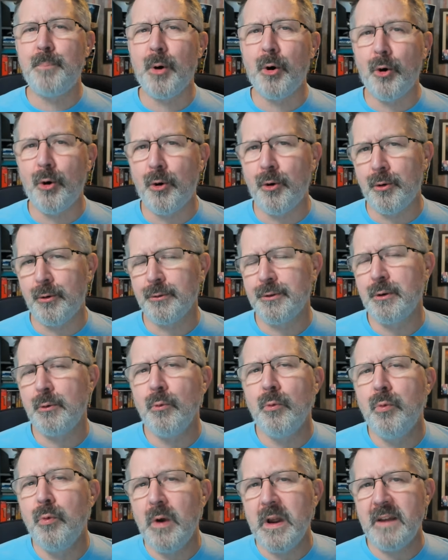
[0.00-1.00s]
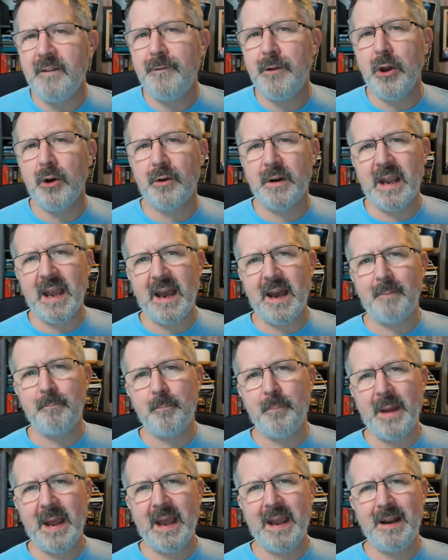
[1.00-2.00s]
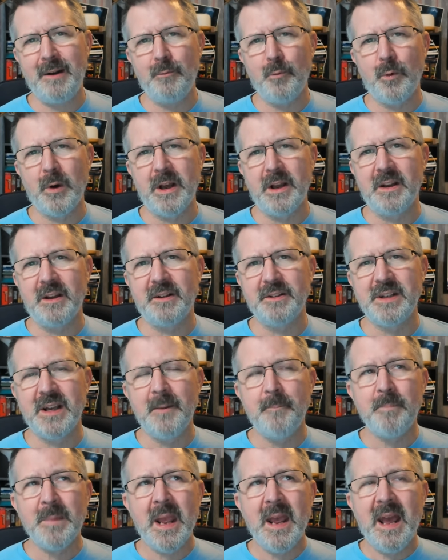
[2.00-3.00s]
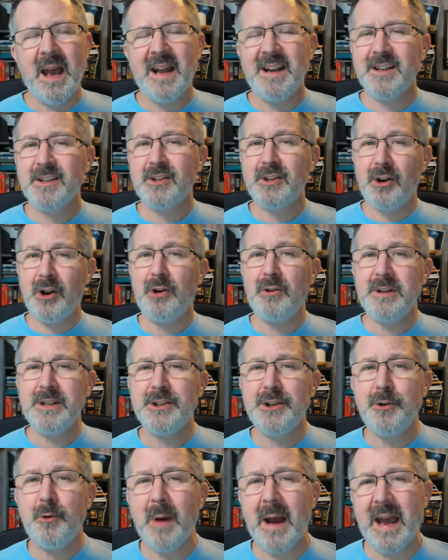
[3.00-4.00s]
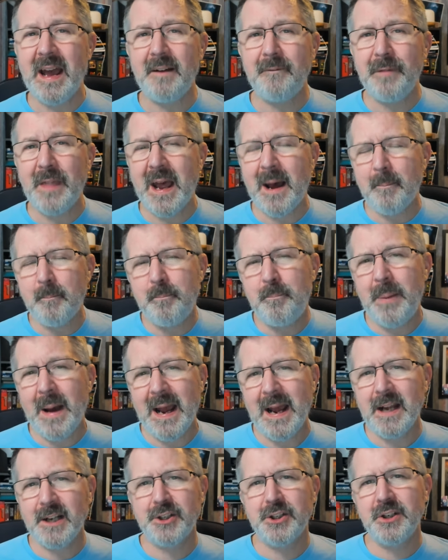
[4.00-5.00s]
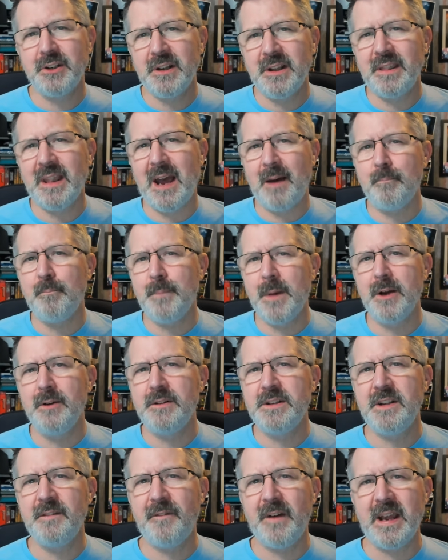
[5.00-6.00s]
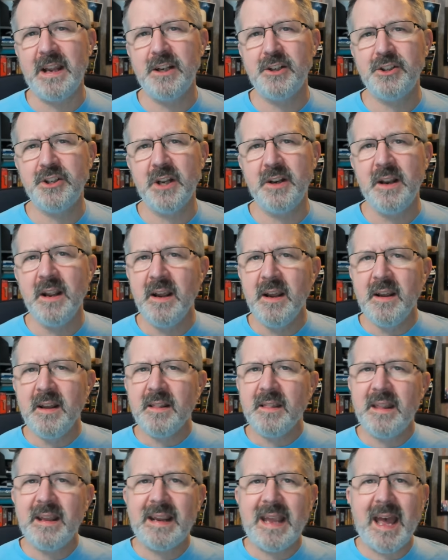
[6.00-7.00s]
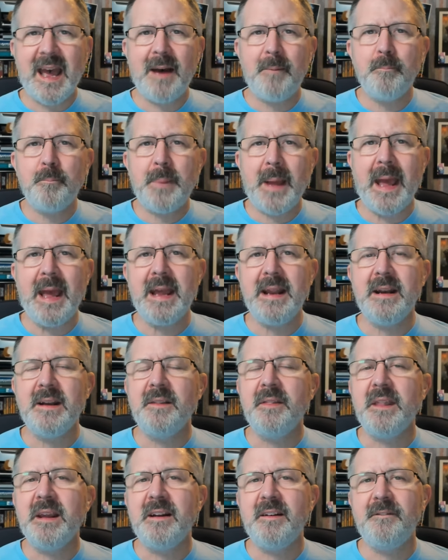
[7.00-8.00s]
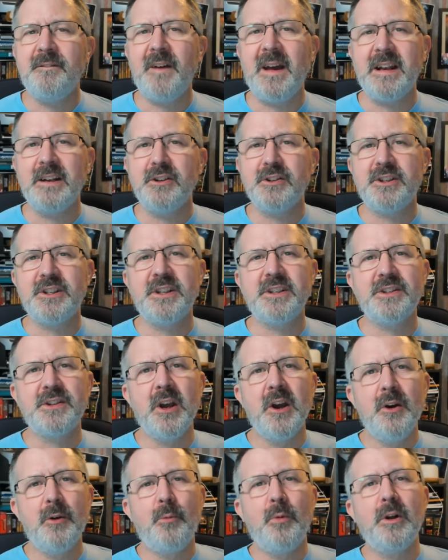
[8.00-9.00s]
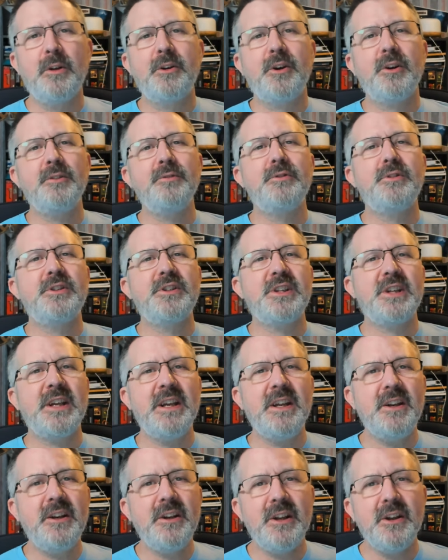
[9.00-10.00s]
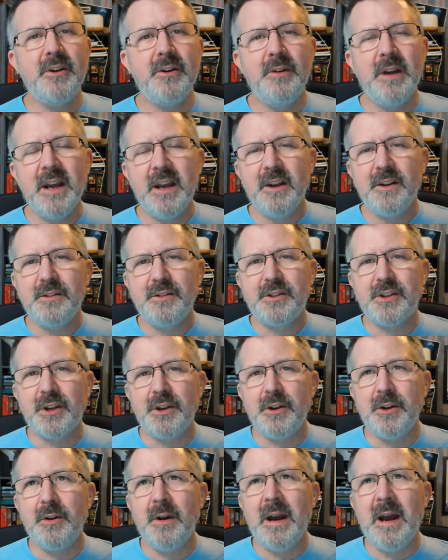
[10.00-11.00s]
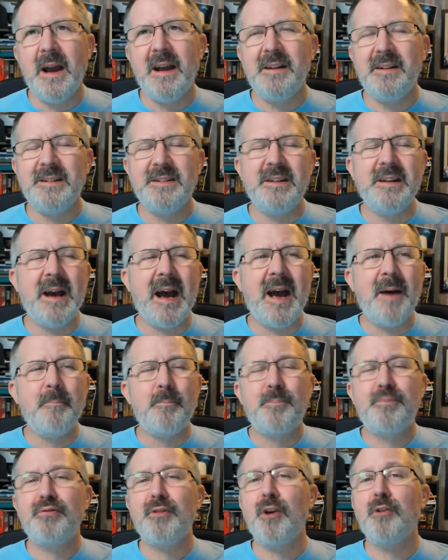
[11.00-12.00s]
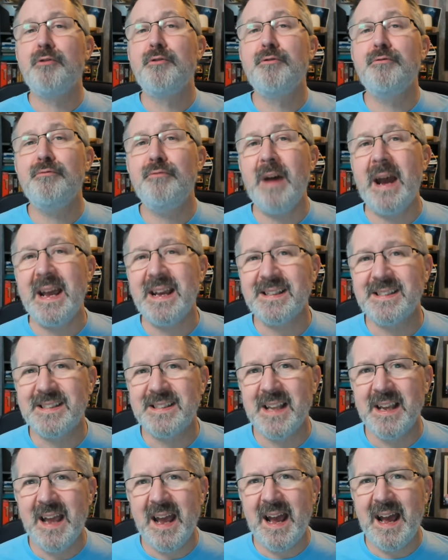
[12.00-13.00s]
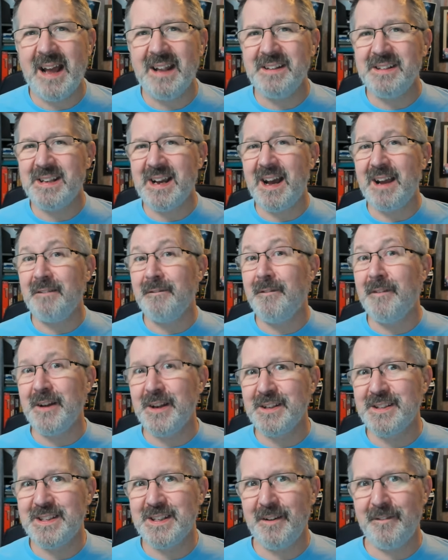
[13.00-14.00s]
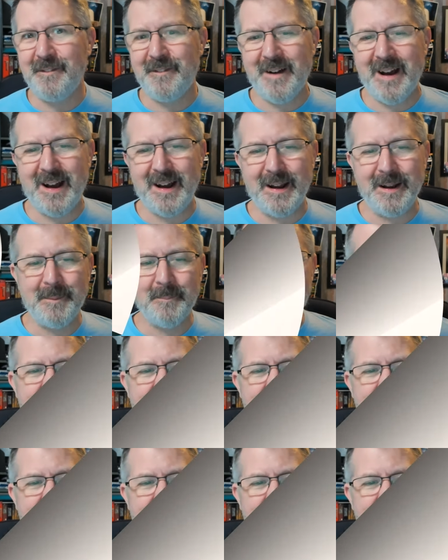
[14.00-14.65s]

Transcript: bored with your campaign world. And as long as you have that passion and that motivation, the campaign and the adventures will continue to um, progress and diversify